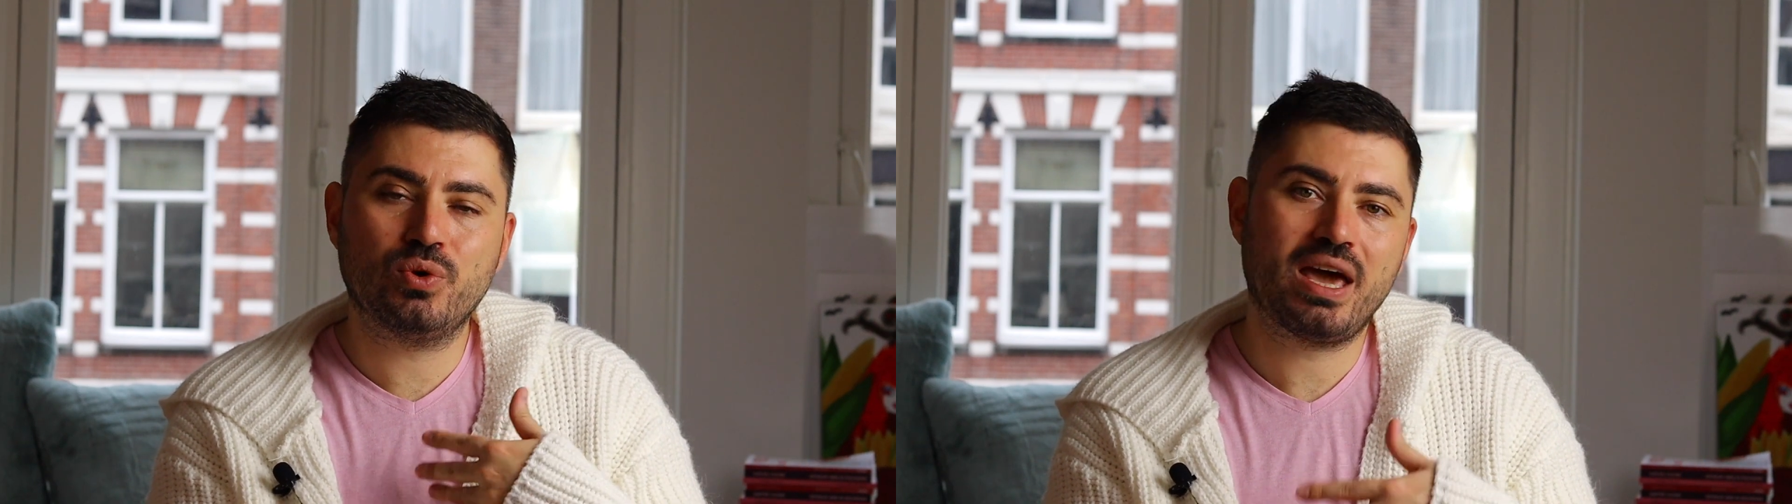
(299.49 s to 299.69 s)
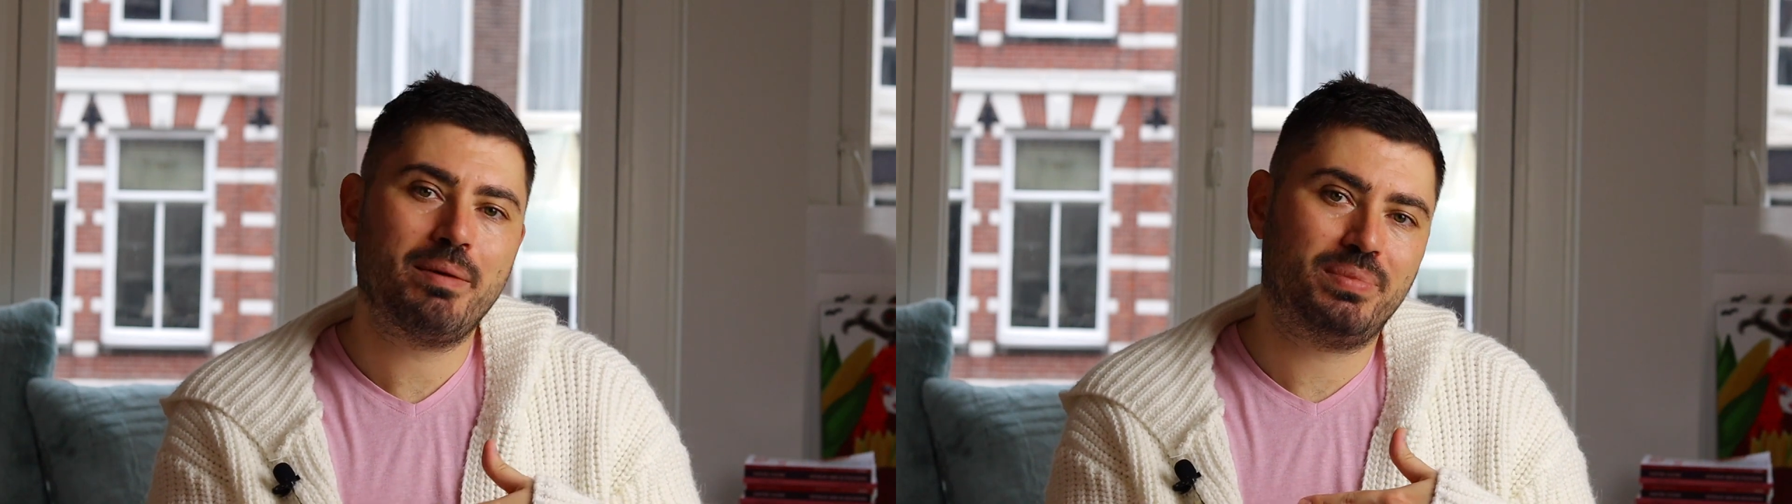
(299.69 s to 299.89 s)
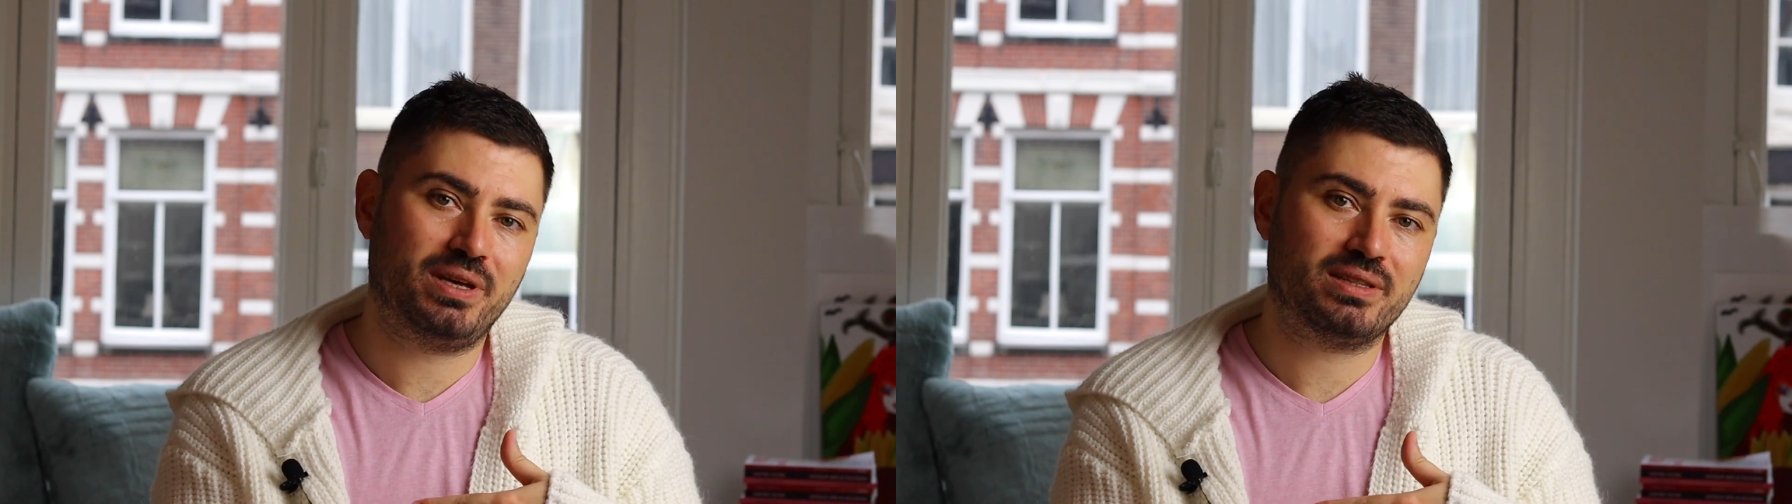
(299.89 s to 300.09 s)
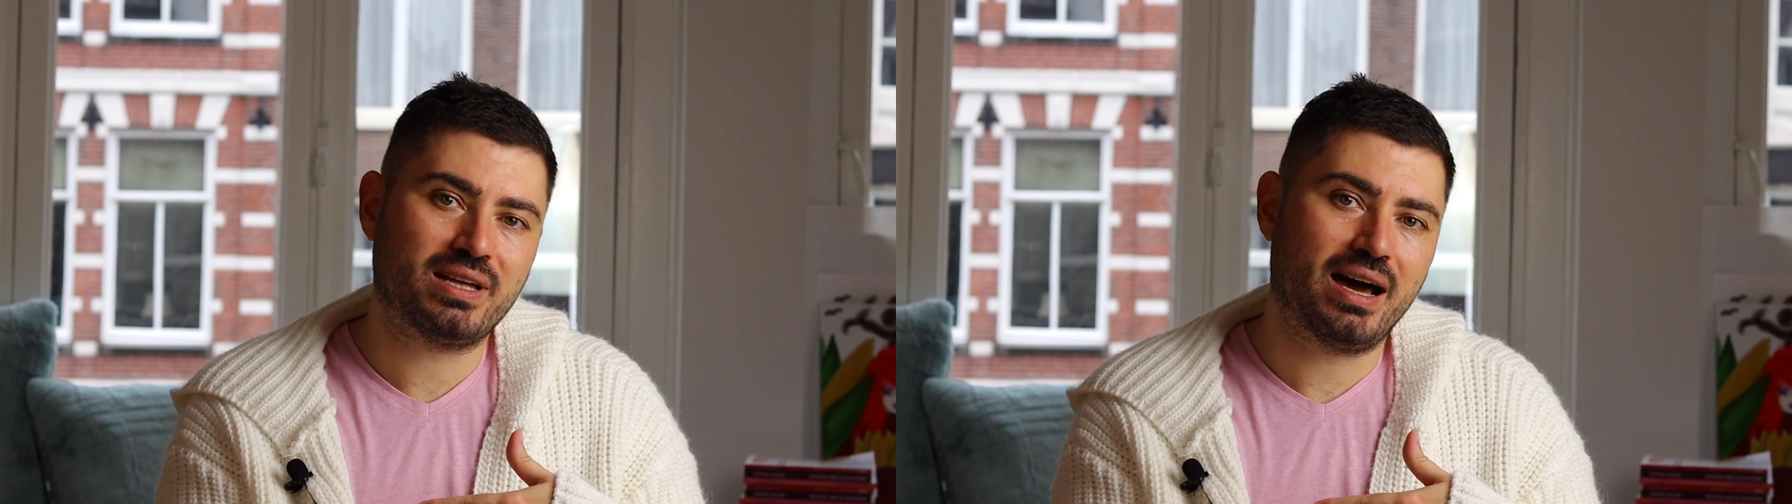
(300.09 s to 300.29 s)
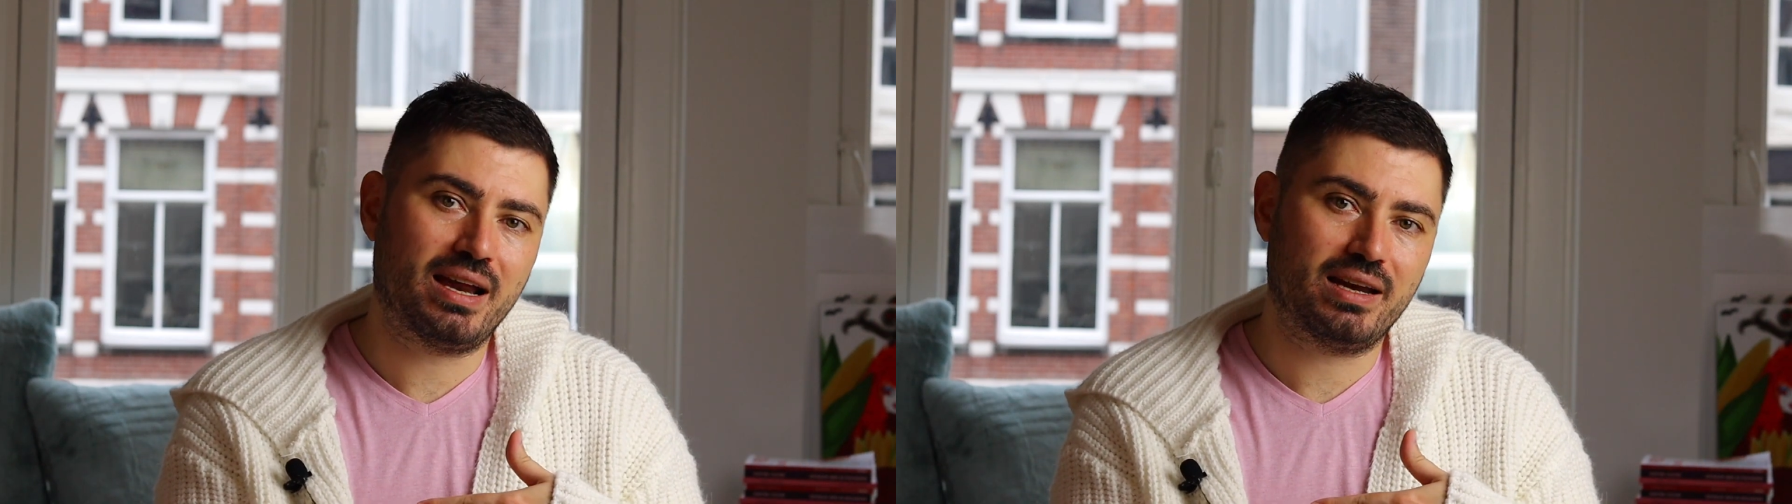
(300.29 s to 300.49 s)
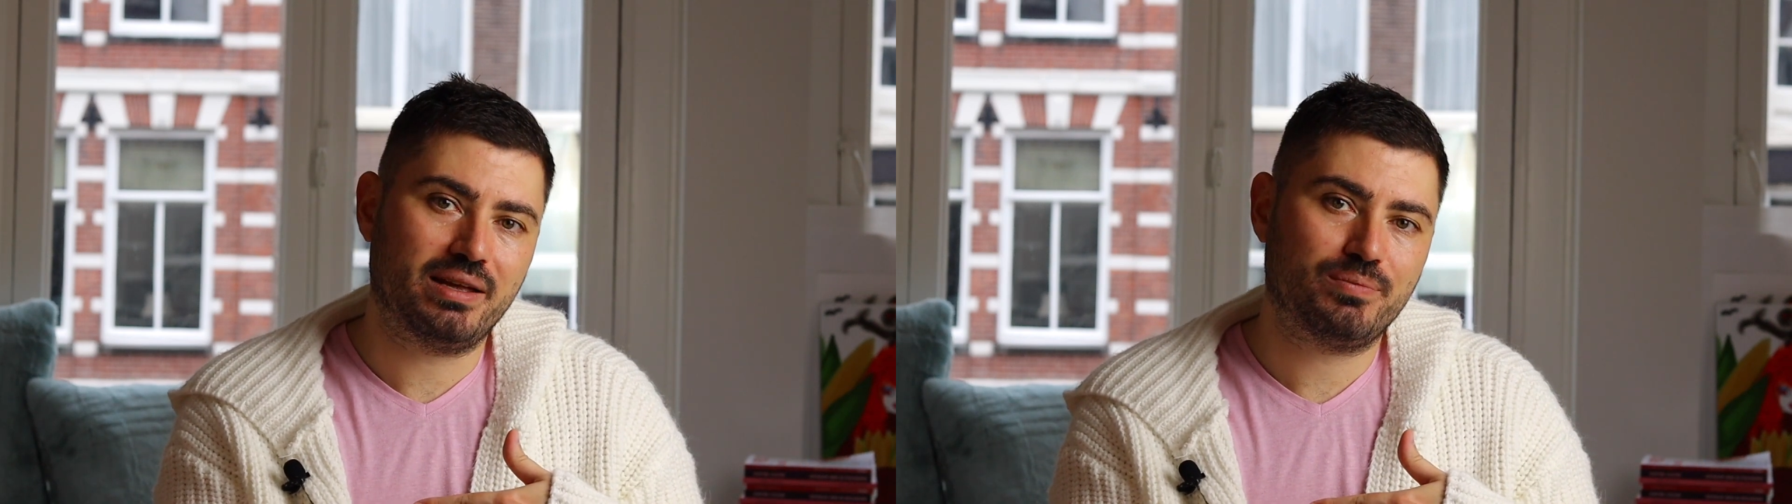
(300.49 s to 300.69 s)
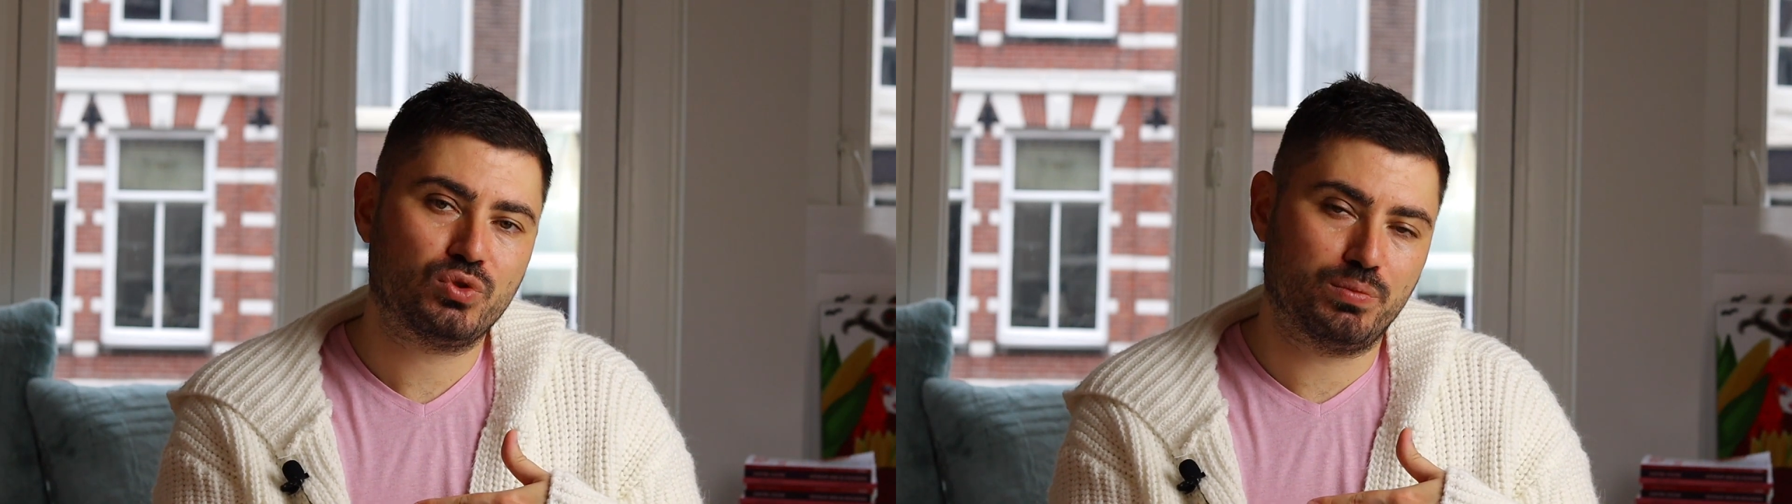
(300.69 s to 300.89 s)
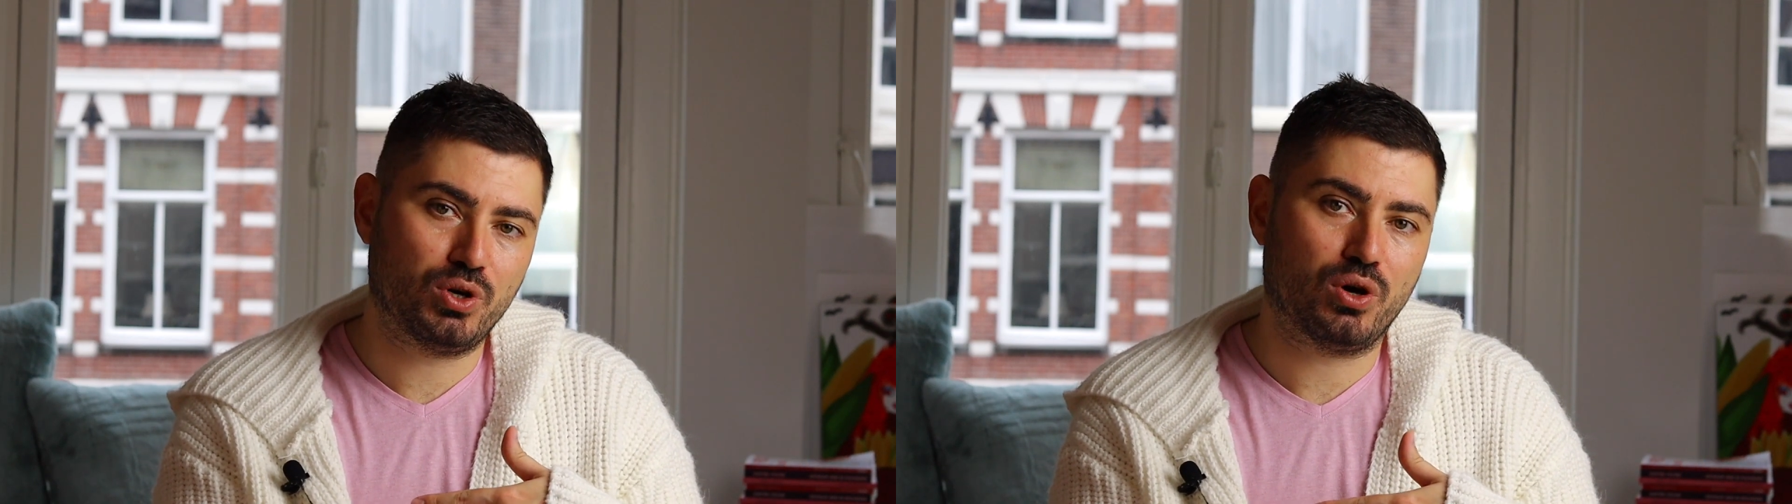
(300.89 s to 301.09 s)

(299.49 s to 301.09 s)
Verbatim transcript: happy entirely, to be